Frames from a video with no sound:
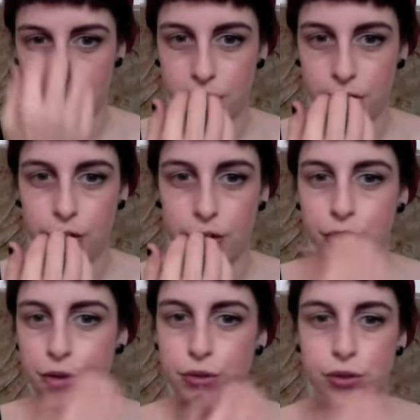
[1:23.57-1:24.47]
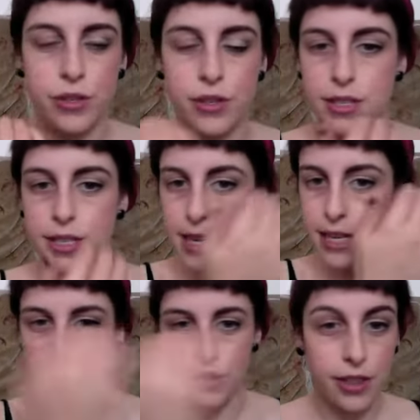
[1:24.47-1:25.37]
nose, the
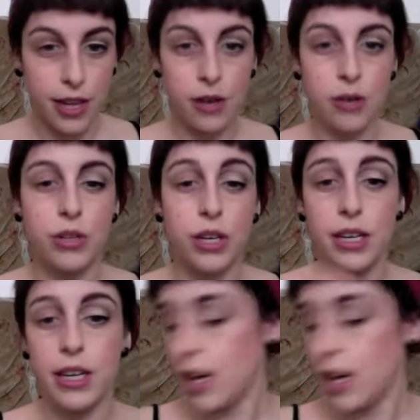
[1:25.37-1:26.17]
T-zone they call it,